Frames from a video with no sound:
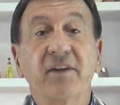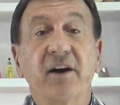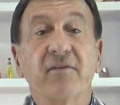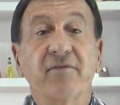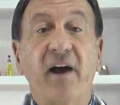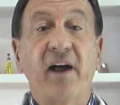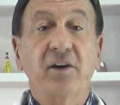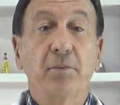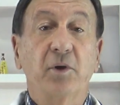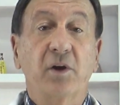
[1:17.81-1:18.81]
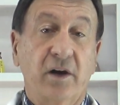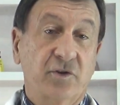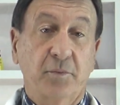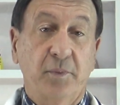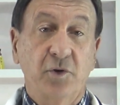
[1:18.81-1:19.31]
their valuable
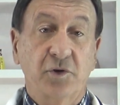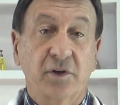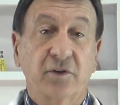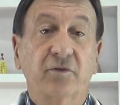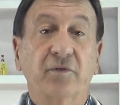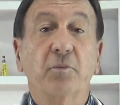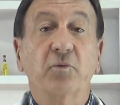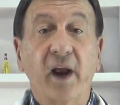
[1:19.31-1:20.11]
contributions from